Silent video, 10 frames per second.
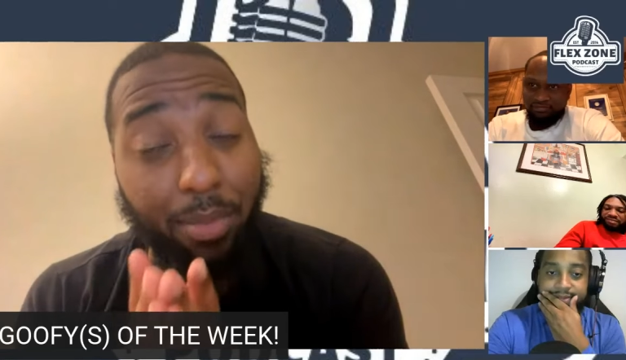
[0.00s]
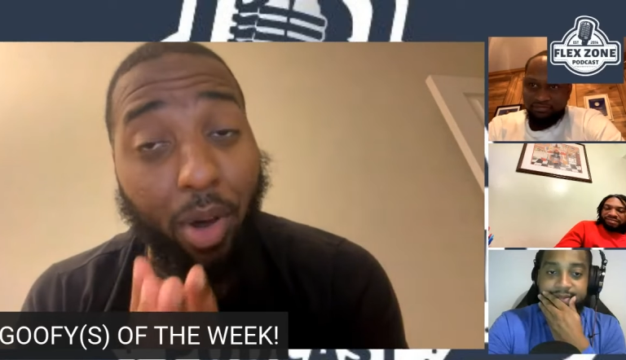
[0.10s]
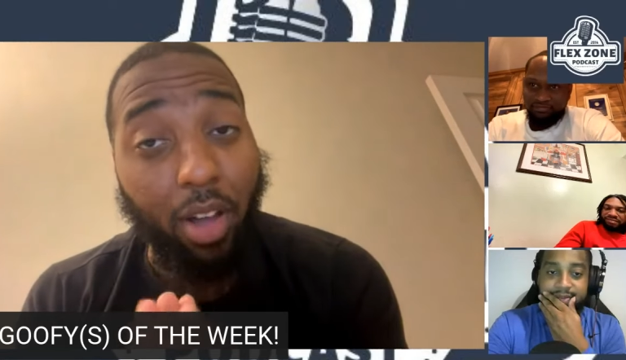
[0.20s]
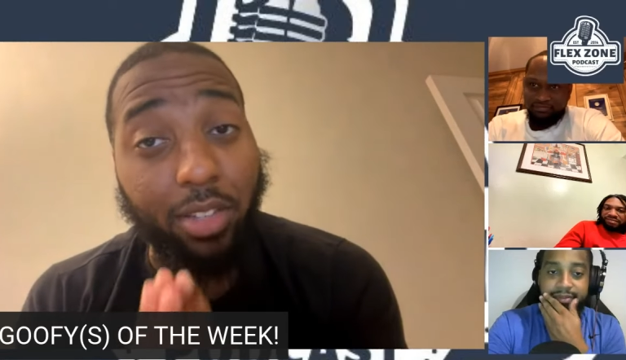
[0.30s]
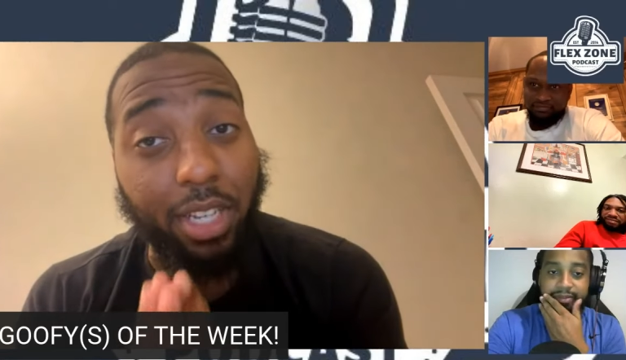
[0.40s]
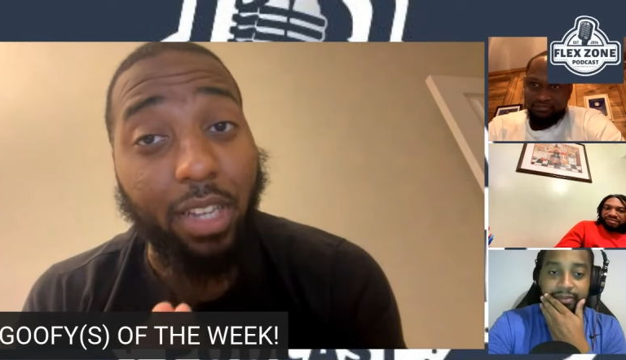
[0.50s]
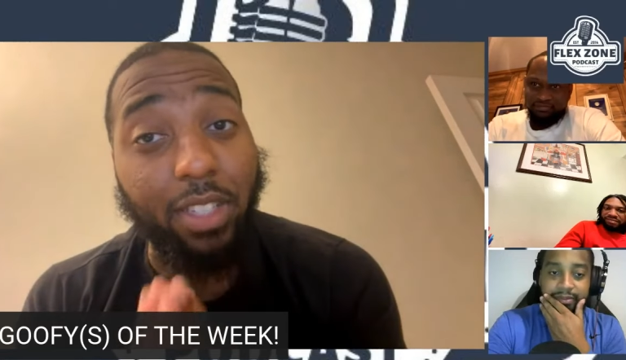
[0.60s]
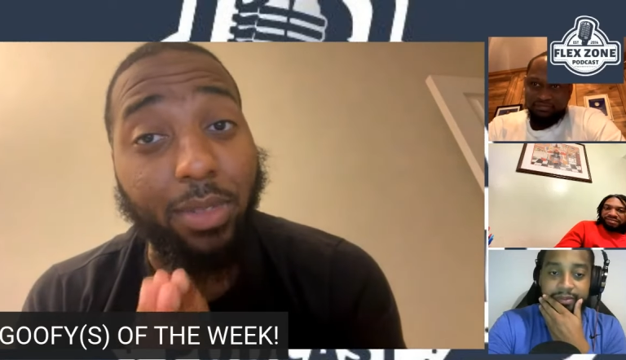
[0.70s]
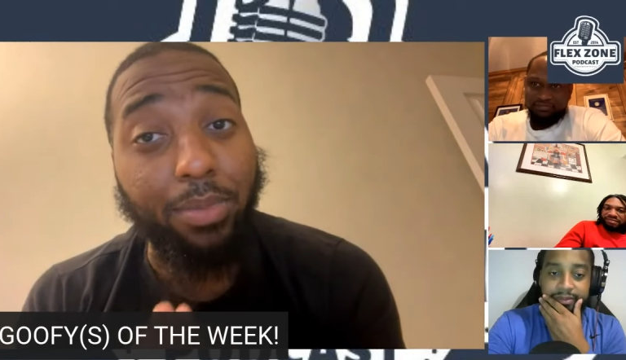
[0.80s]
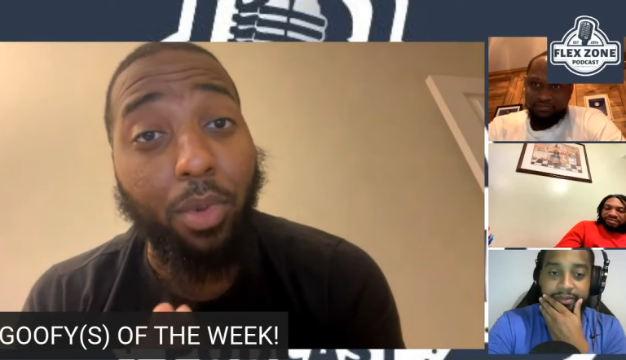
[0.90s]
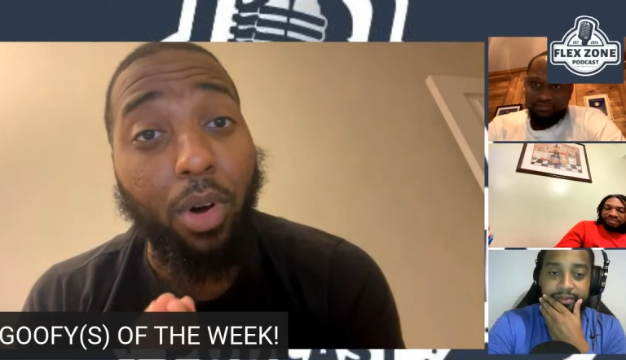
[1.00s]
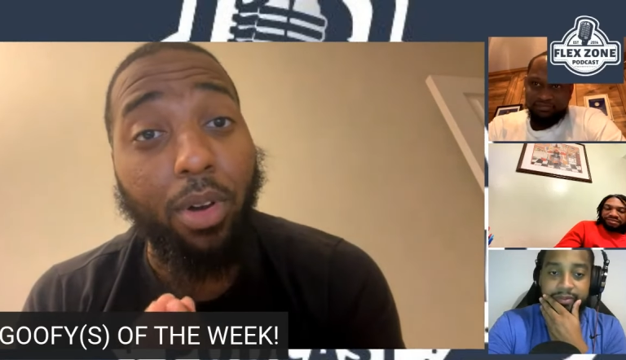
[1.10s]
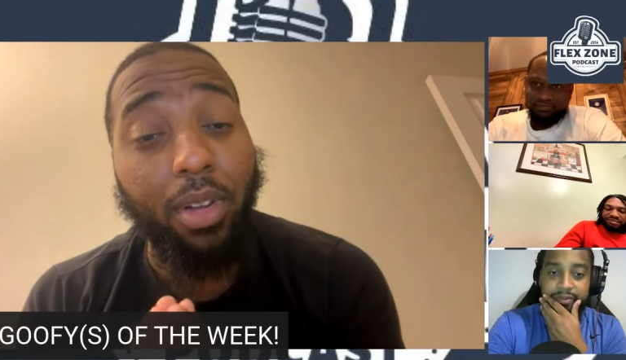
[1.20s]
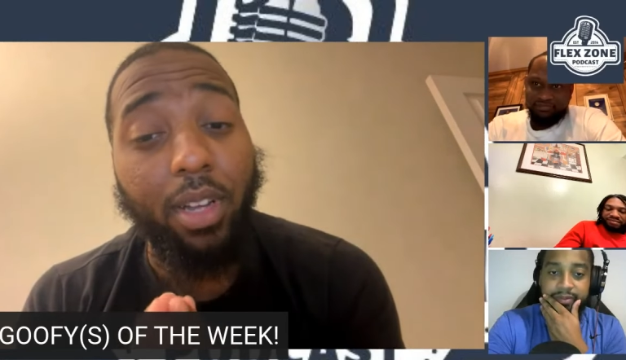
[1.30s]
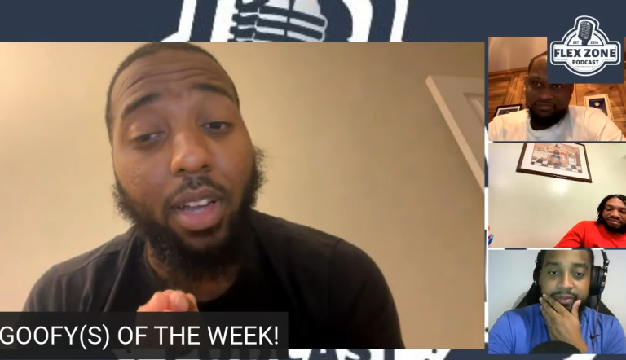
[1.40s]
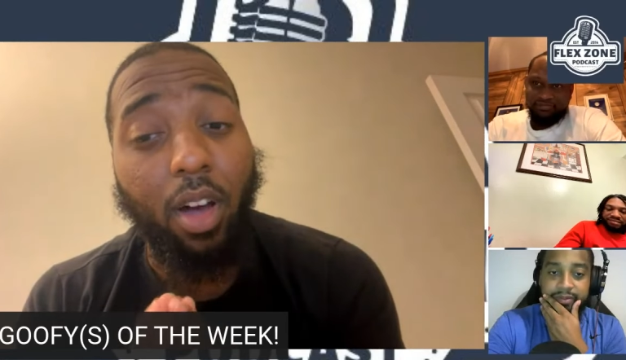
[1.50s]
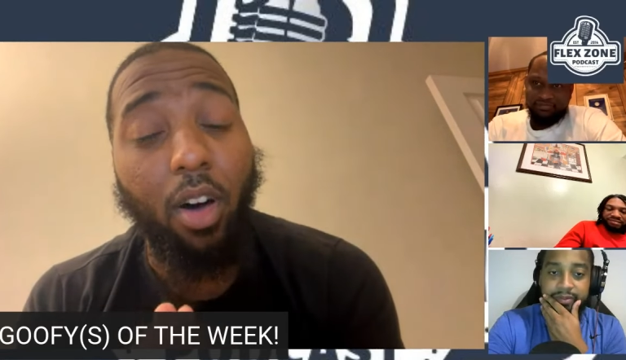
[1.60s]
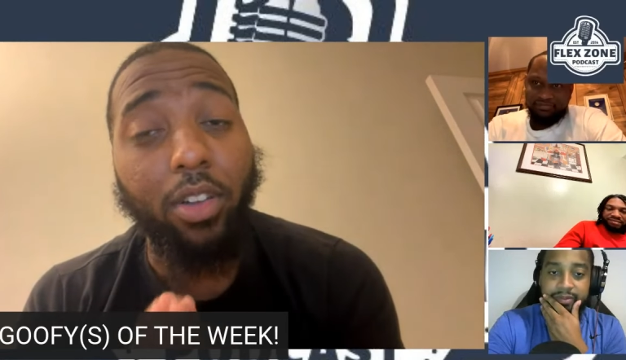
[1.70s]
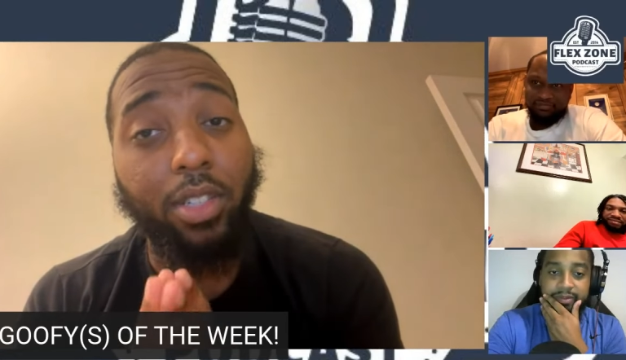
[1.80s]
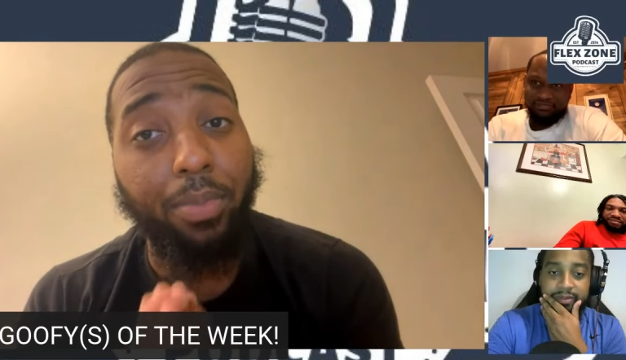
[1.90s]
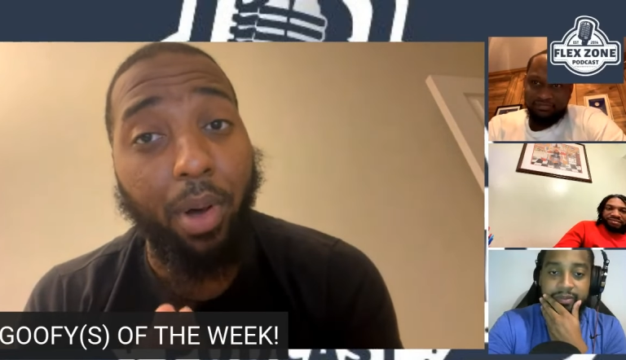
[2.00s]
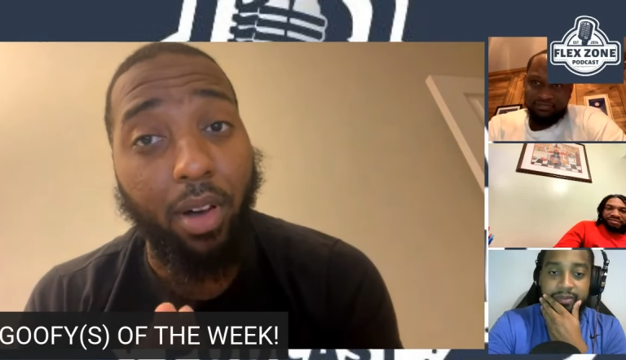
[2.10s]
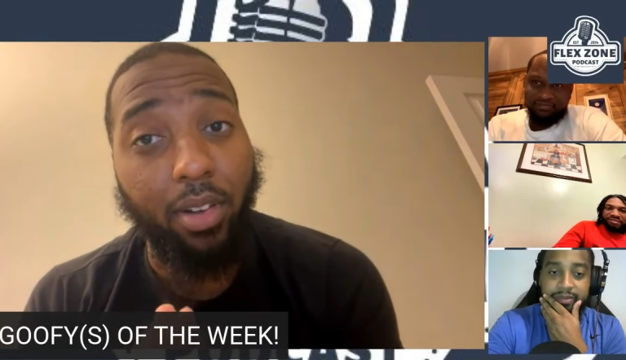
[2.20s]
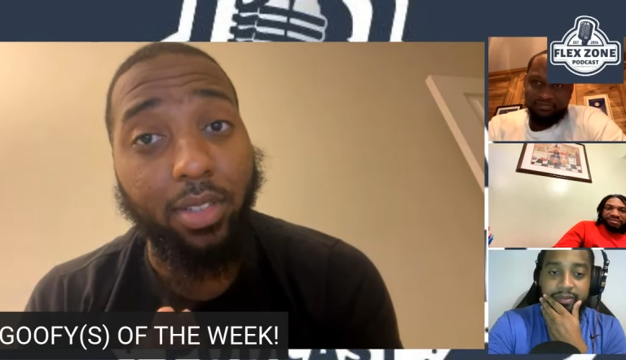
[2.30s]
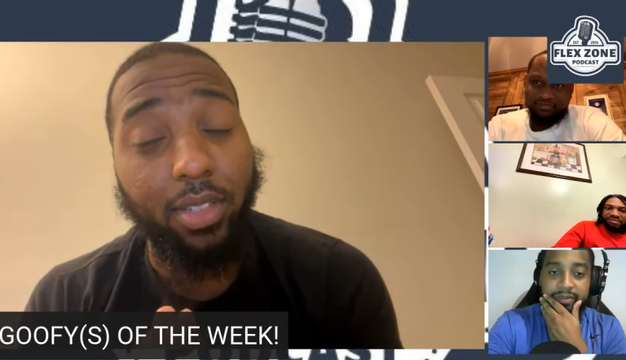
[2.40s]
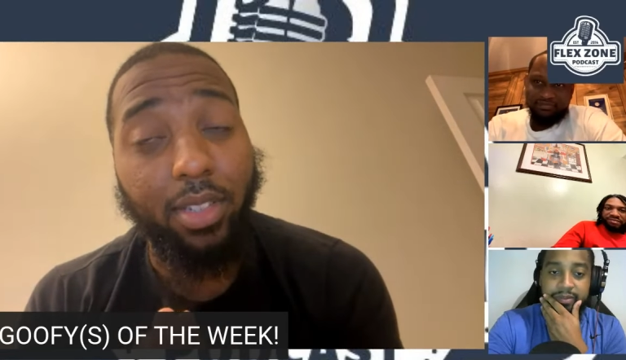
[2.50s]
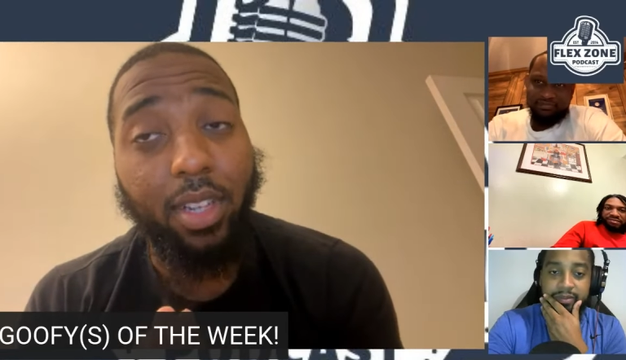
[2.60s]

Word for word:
Speaker 1: but also gives us more cause to pause,